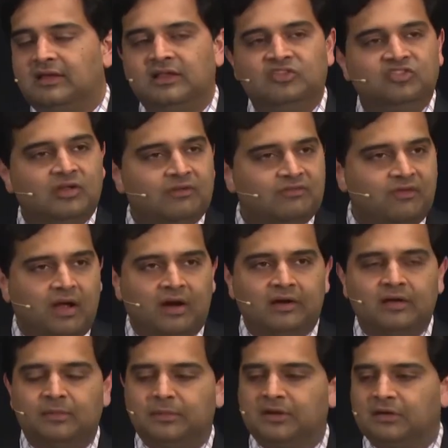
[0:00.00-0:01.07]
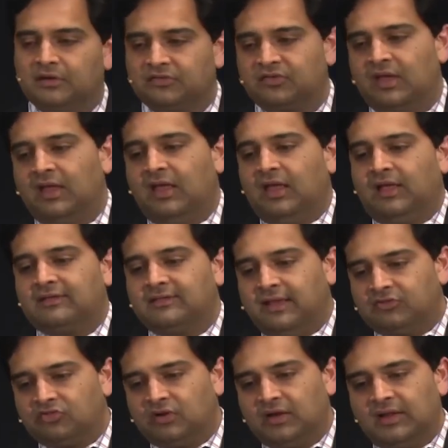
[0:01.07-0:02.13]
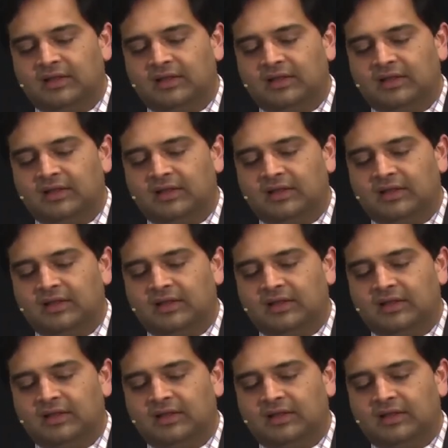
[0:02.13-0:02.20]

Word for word: and EGFR inhibitors, et cetera.